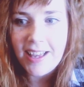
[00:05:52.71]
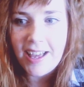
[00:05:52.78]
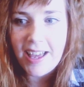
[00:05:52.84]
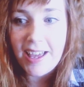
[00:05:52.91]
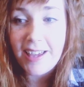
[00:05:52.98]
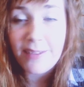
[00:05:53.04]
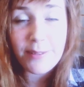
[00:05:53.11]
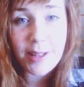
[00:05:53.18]

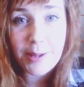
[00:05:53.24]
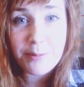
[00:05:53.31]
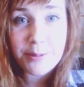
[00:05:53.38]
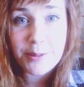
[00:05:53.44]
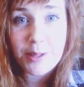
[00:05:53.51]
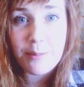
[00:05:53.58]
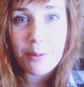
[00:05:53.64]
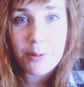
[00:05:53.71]
I will
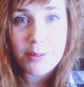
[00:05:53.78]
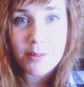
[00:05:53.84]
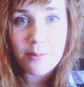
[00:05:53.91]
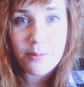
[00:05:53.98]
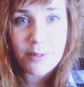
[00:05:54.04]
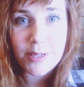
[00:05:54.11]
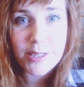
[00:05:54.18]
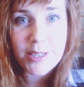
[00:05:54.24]
absolutely post
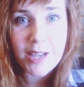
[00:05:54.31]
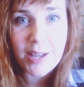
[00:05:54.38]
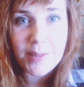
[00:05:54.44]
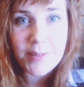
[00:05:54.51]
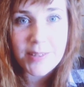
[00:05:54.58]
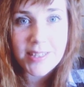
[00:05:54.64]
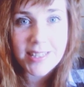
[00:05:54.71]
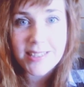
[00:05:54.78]
some footage
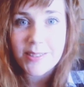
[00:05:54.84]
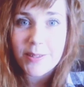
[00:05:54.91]
after this